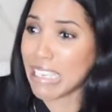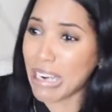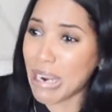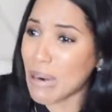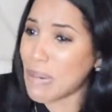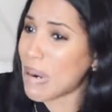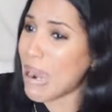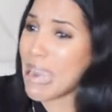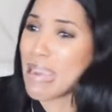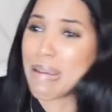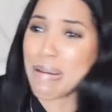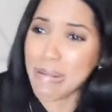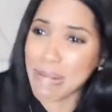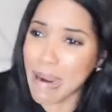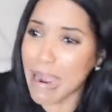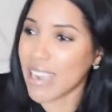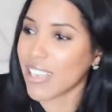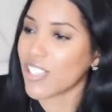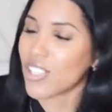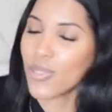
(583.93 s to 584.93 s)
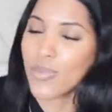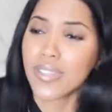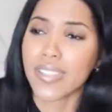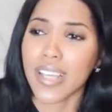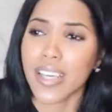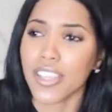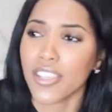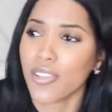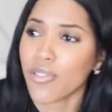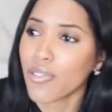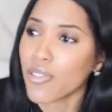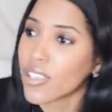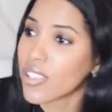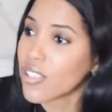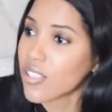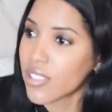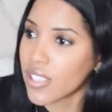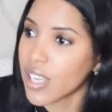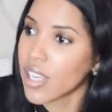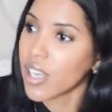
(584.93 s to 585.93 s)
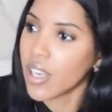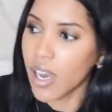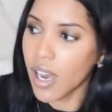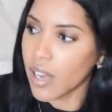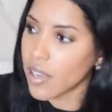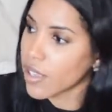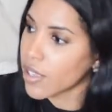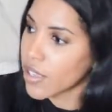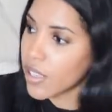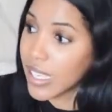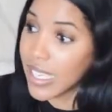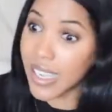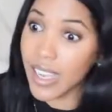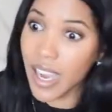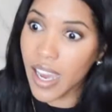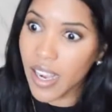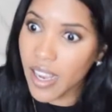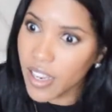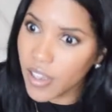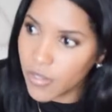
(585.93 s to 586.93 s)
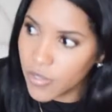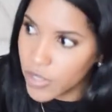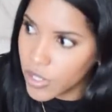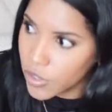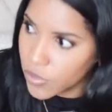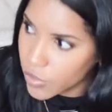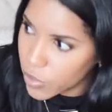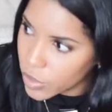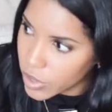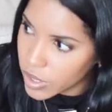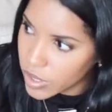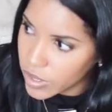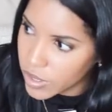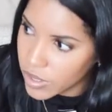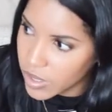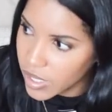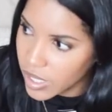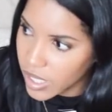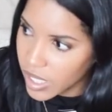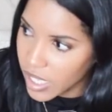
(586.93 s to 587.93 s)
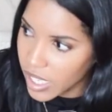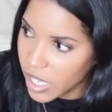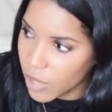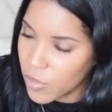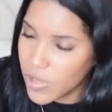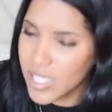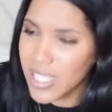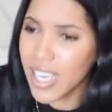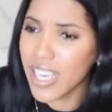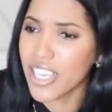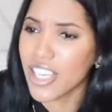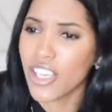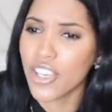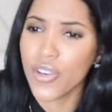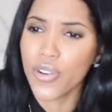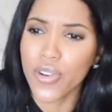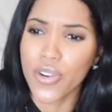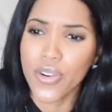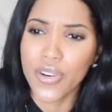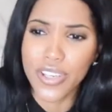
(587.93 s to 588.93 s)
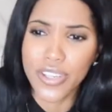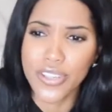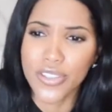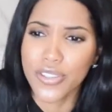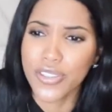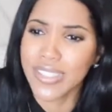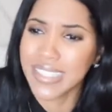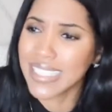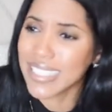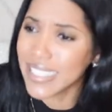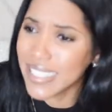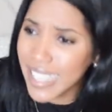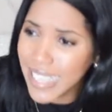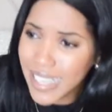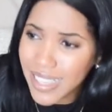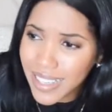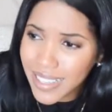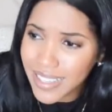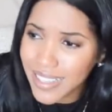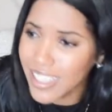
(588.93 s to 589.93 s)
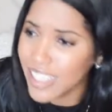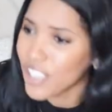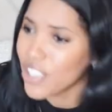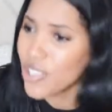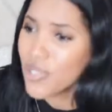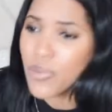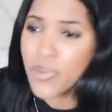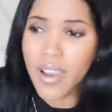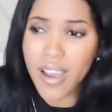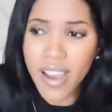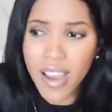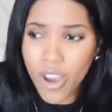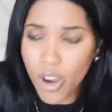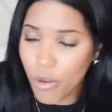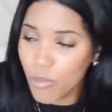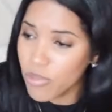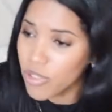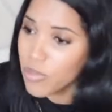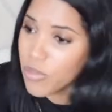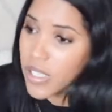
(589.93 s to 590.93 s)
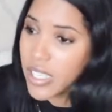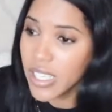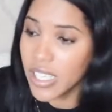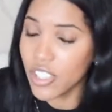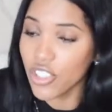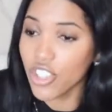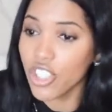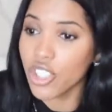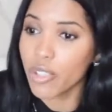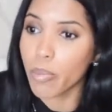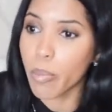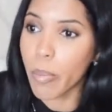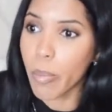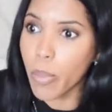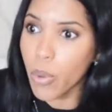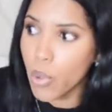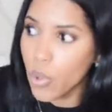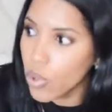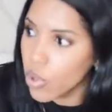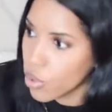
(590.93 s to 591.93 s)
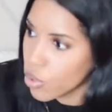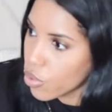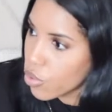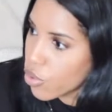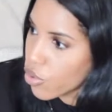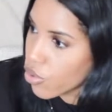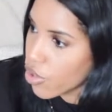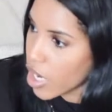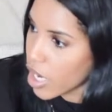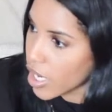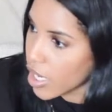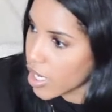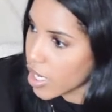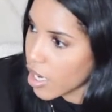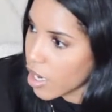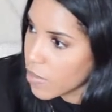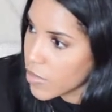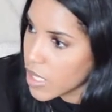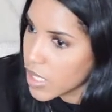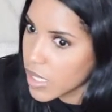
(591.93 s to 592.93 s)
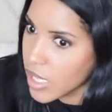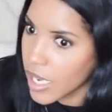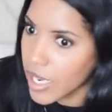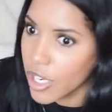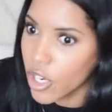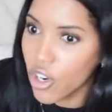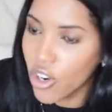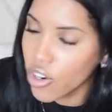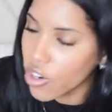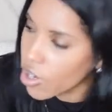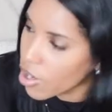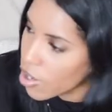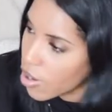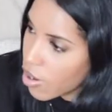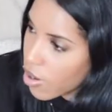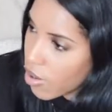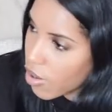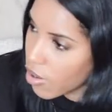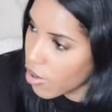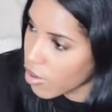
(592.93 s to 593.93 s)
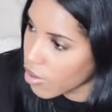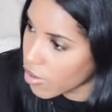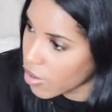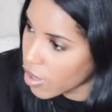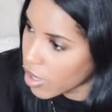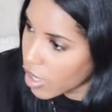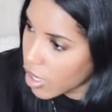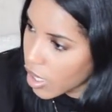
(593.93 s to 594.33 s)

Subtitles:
girl, why are you crying? She was like, you don't understand. Another thing, got out of a divorce. I was like, you don't understand, like, you helped me. And she's boo-hoo crying. I'm just like, girl.